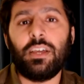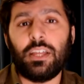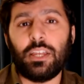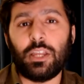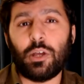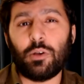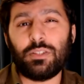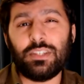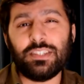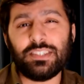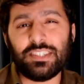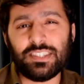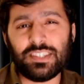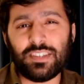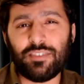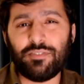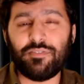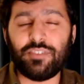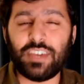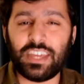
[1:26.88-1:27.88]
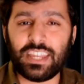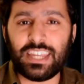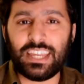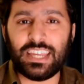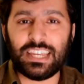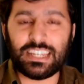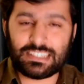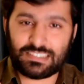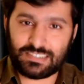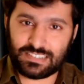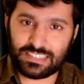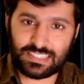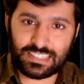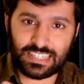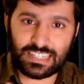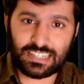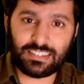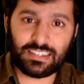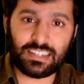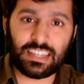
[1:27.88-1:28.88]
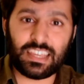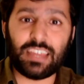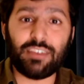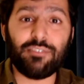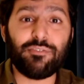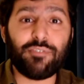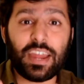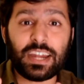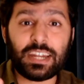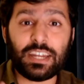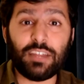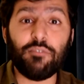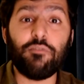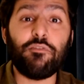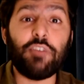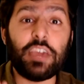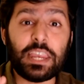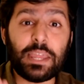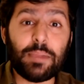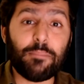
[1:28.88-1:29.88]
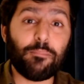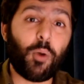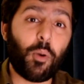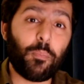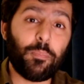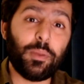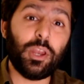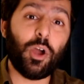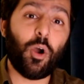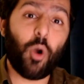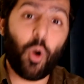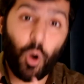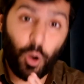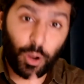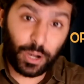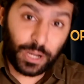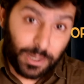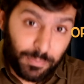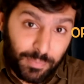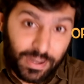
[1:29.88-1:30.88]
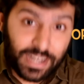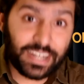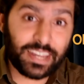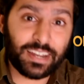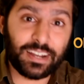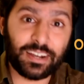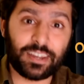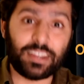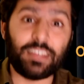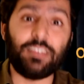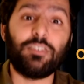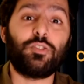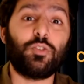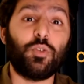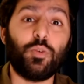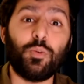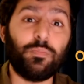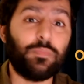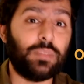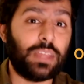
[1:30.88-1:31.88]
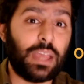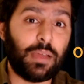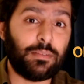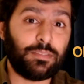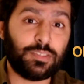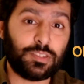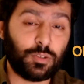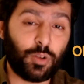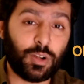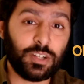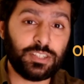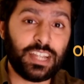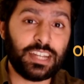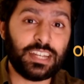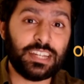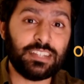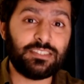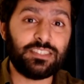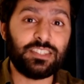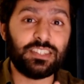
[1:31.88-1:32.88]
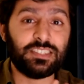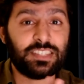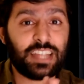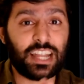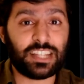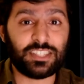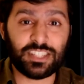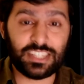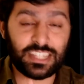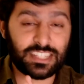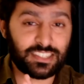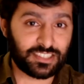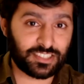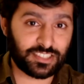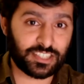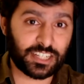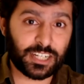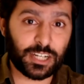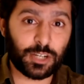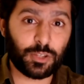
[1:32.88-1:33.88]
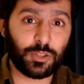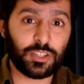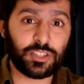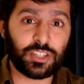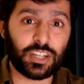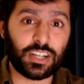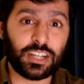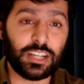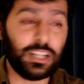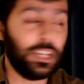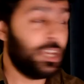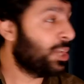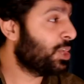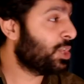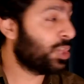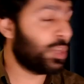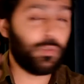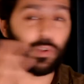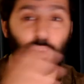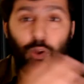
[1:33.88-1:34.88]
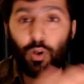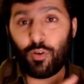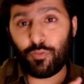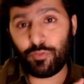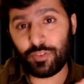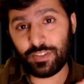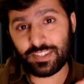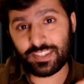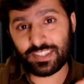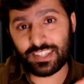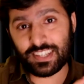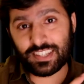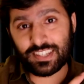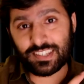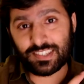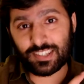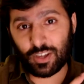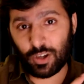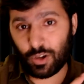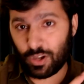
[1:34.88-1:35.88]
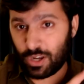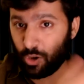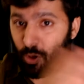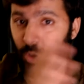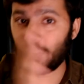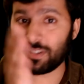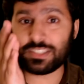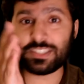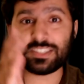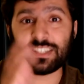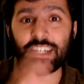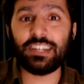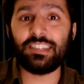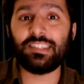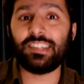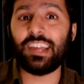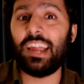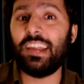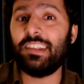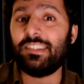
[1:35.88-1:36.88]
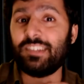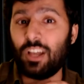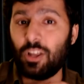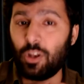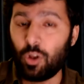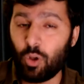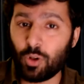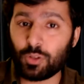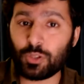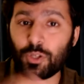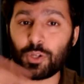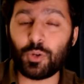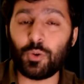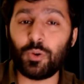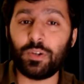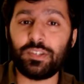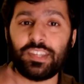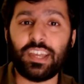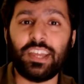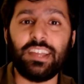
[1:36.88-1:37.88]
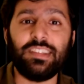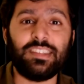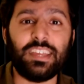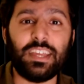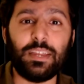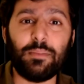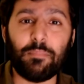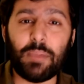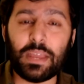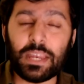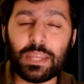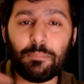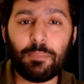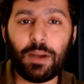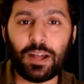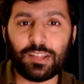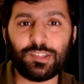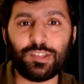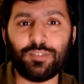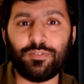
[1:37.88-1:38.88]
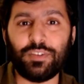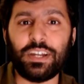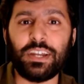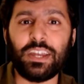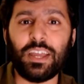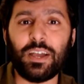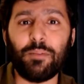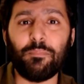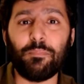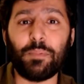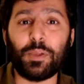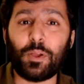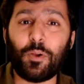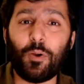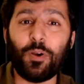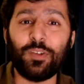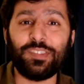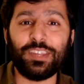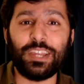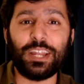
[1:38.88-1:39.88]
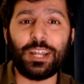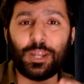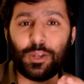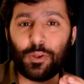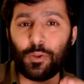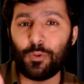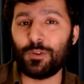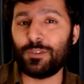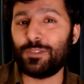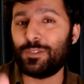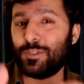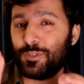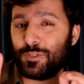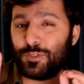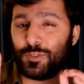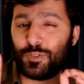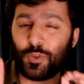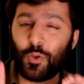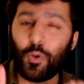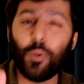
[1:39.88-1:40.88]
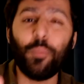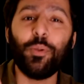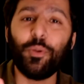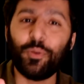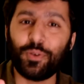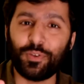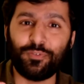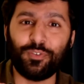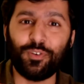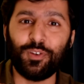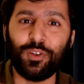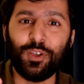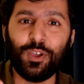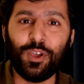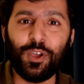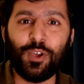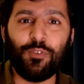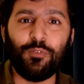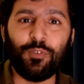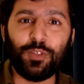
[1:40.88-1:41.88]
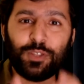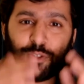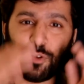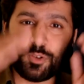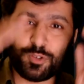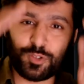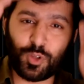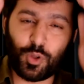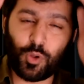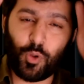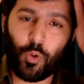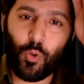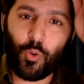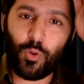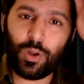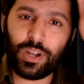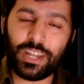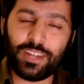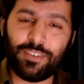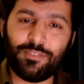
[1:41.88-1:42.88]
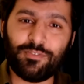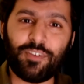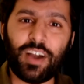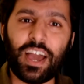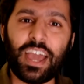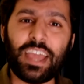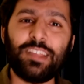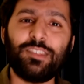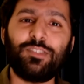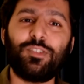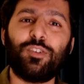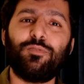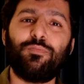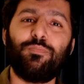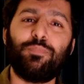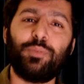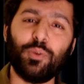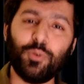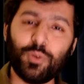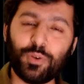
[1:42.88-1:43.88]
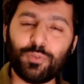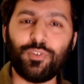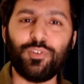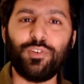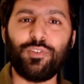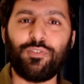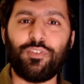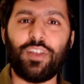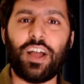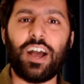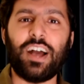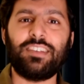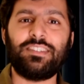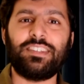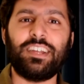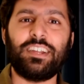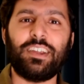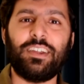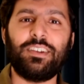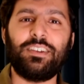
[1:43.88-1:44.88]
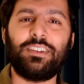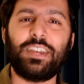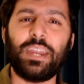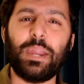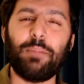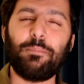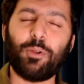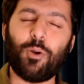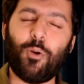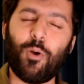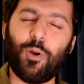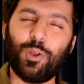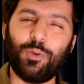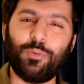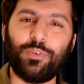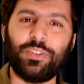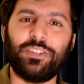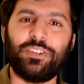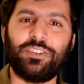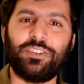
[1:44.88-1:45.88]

Now, this is a very interesting tree. In fact, a very popular ornamental tree. So it's not that it's just actually restricted to the jungle. You will often see this along the street sides, along the road sides in many parts of India because it looks so beautiful with those golden vines of beautiful flowers that are draped all over the